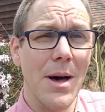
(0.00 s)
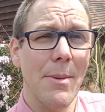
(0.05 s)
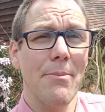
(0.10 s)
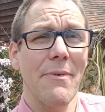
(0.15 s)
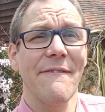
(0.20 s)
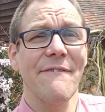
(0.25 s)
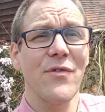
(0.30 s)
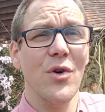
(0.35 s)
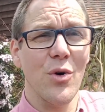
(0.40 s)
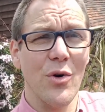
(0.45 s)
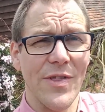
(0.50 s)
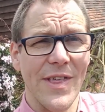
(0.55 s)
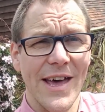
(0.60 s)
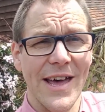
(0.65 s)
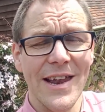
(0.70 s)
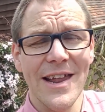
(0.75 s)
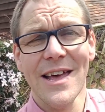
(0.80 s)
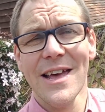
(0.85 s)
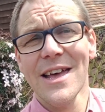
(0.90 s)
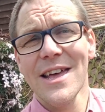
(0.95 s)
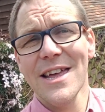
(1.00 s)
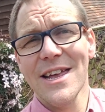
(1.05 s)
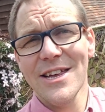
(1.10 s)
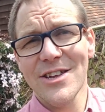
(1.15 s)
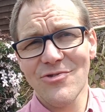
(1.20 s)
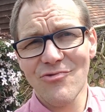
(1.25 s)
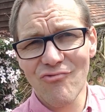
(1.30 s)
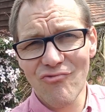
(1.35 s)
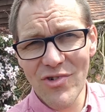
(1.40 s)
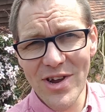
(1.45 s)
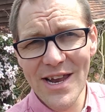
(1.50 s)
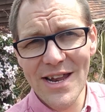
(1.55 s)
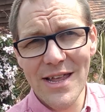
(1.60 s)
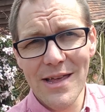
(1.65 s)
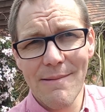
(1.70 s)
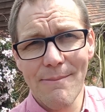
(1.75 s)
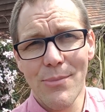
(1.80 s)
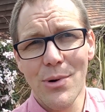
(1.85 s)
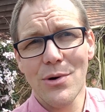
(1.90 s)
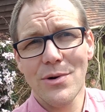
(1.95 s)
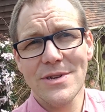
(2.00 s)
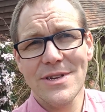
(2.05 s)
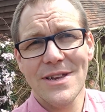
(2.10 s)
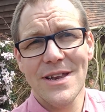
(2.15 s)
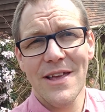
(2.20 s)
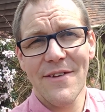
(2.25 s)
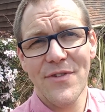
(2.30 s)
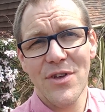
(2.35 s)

But before that, it's really important